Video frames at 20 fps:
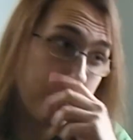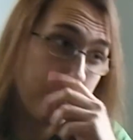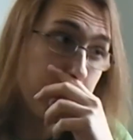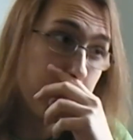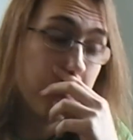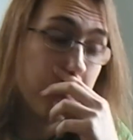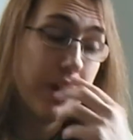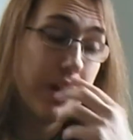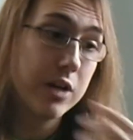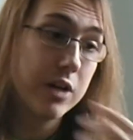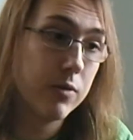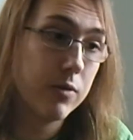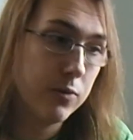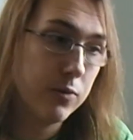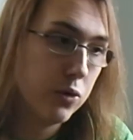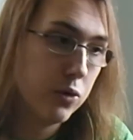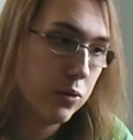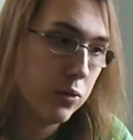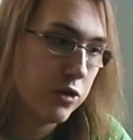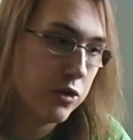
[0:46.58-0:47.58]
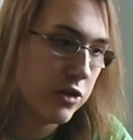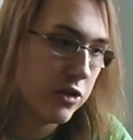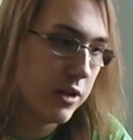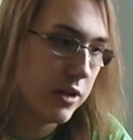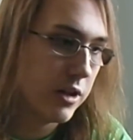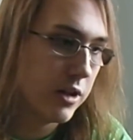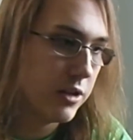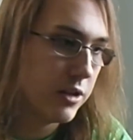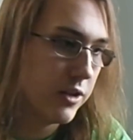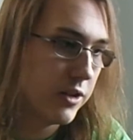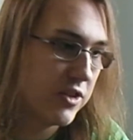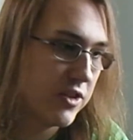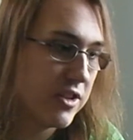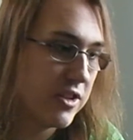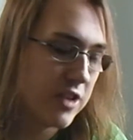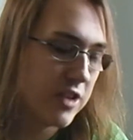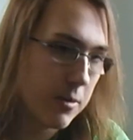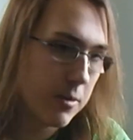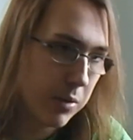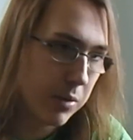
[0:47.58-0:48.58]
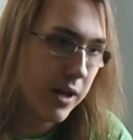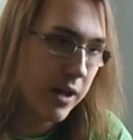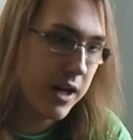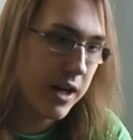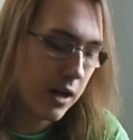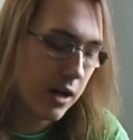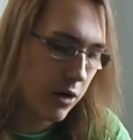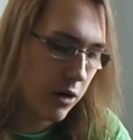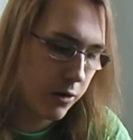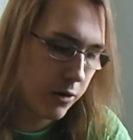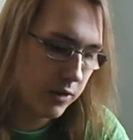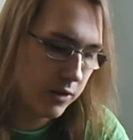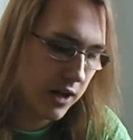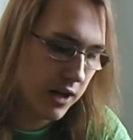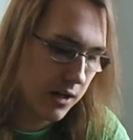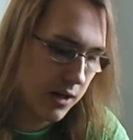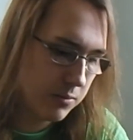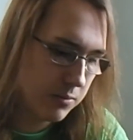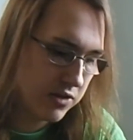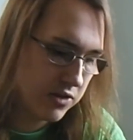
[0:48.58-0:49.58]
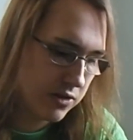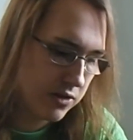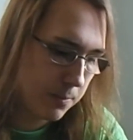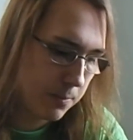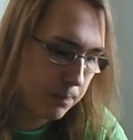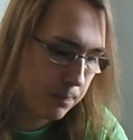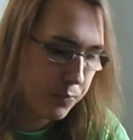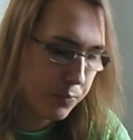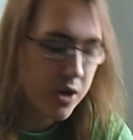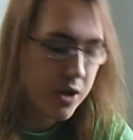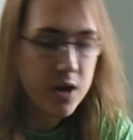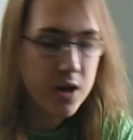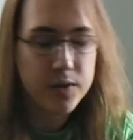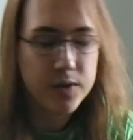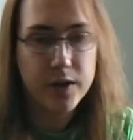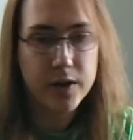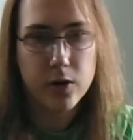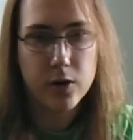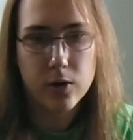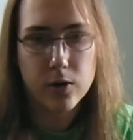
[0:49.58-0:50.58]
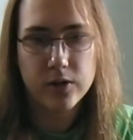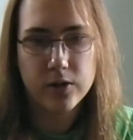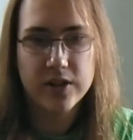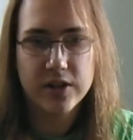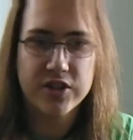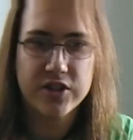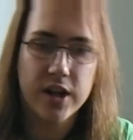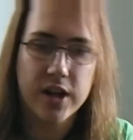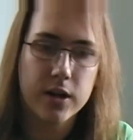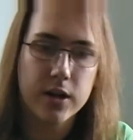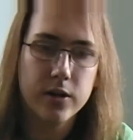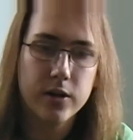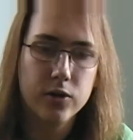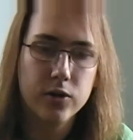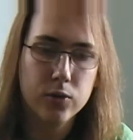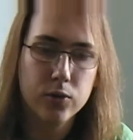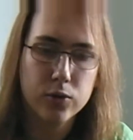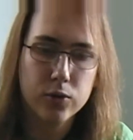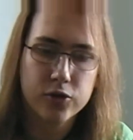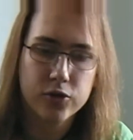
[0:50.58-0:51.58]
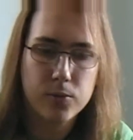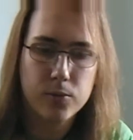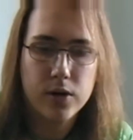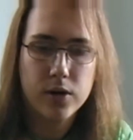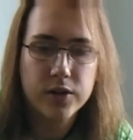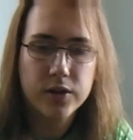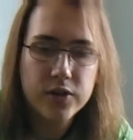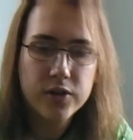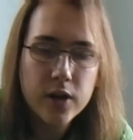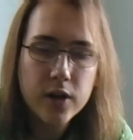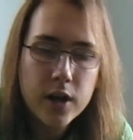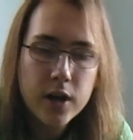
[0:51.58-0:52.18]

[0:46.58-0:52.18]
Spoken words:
make reviews, and since I play a lot of games that aren't exactly the newest ones,